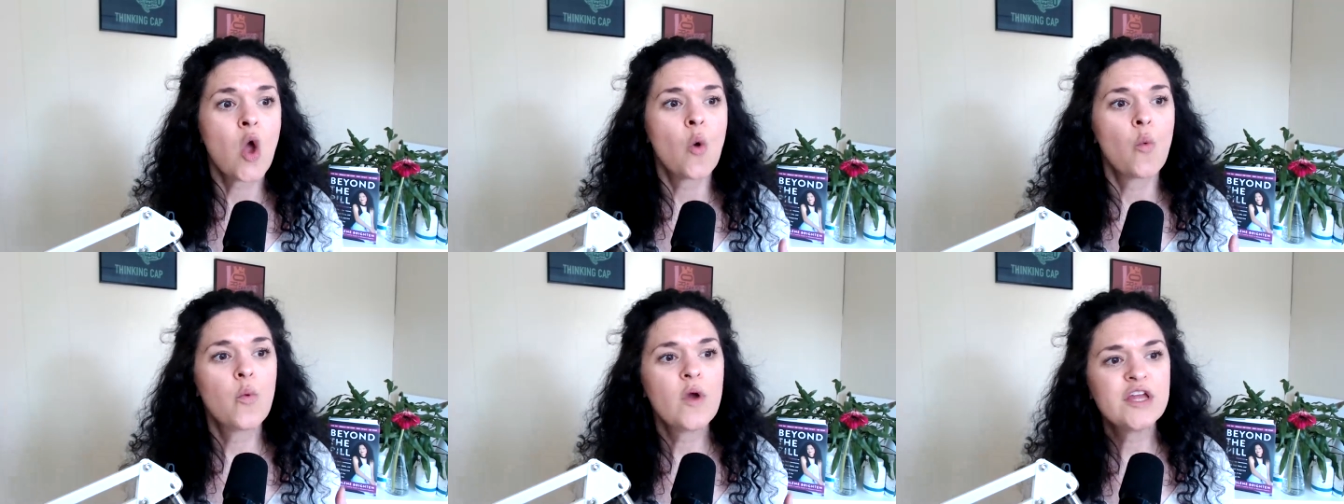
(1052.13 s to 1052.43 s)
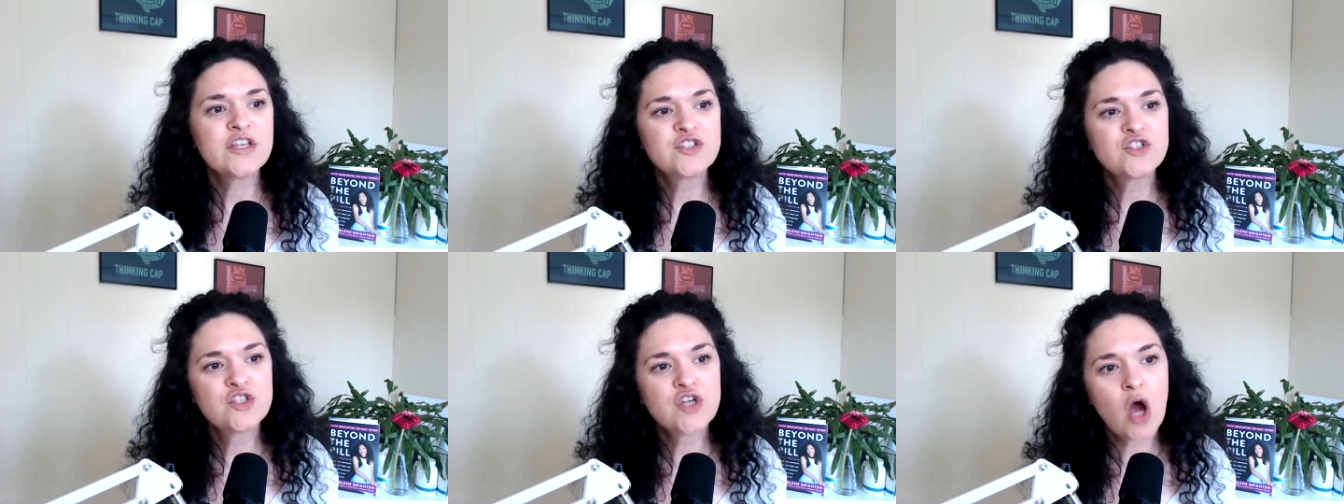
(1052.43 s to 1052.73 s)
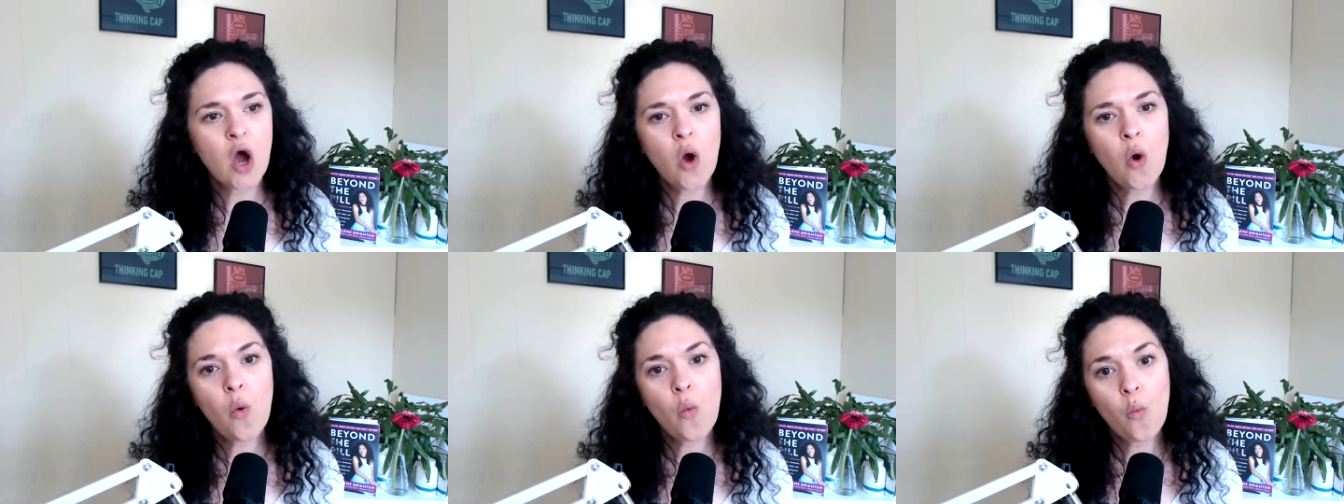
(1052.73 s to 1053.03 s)
We
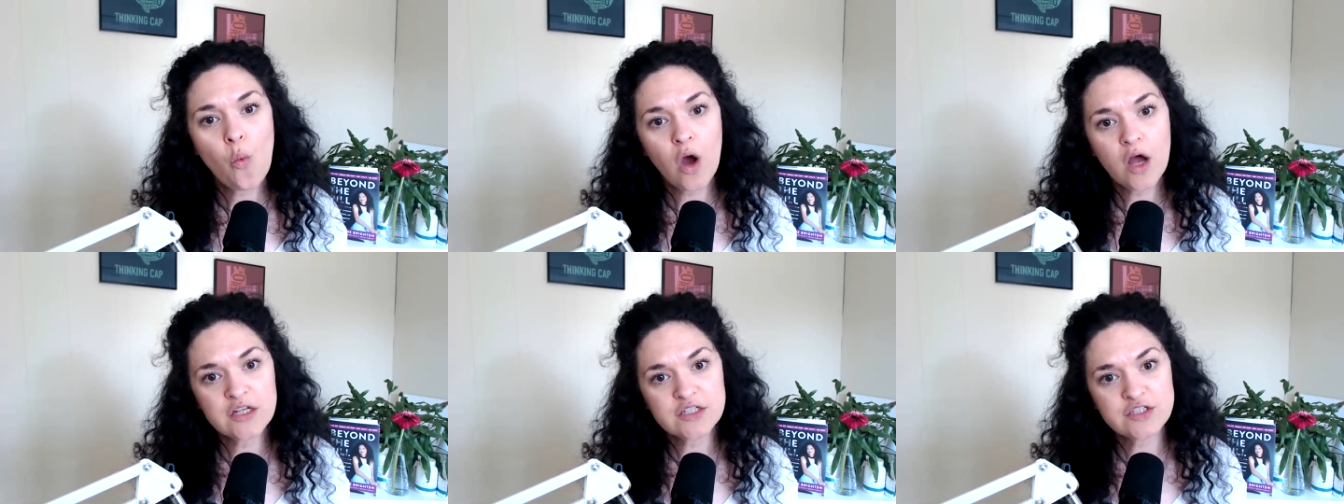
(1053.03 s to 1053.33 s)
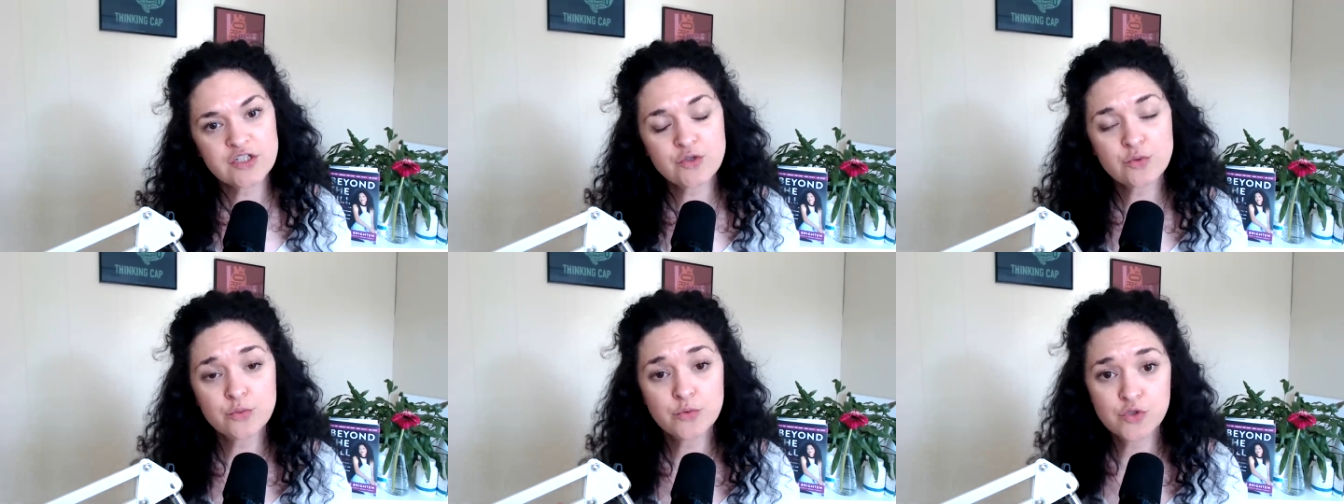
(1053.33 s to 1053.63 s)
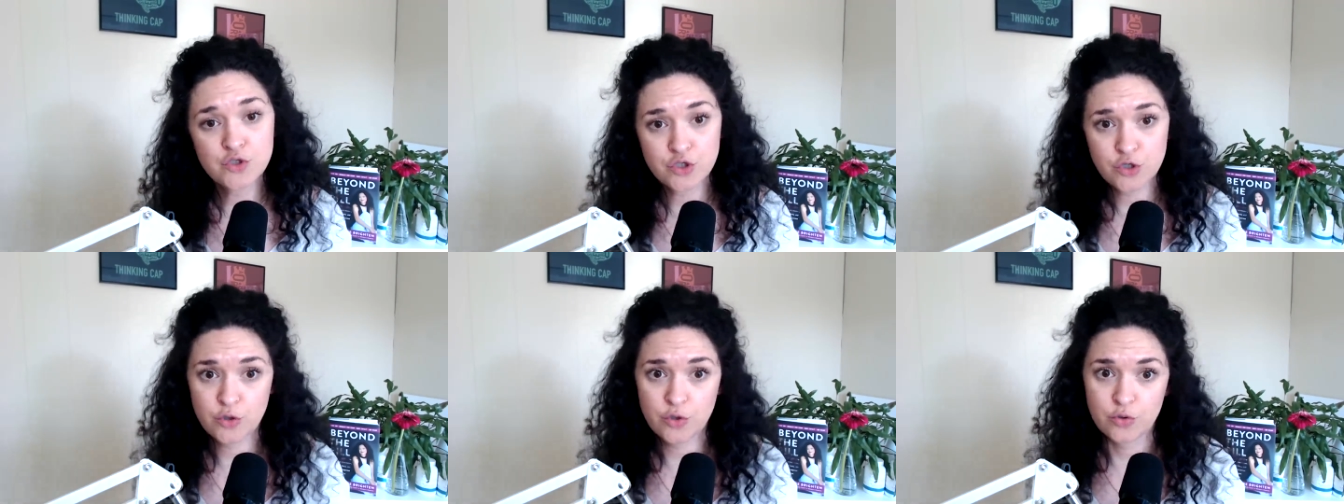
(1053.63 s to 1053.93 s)
don't want to
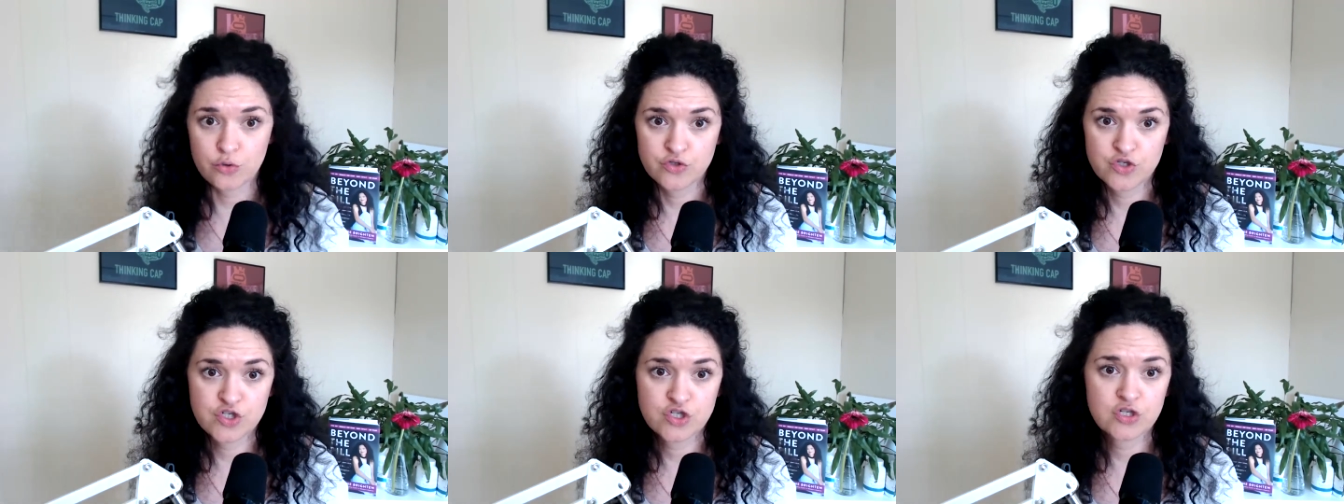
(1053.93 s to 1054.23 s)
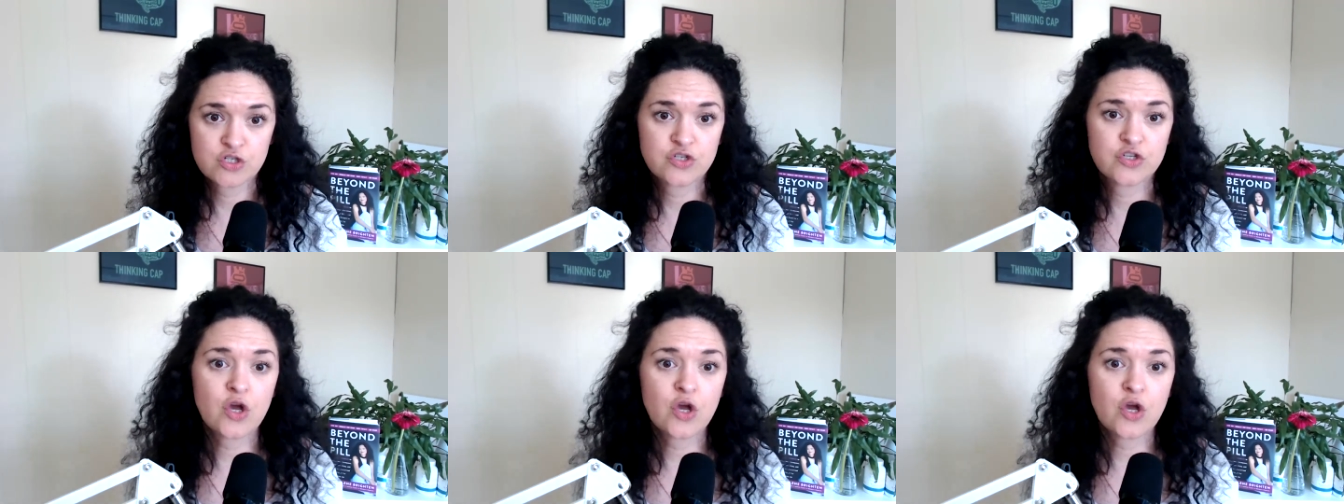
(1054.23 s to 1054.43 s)
douche.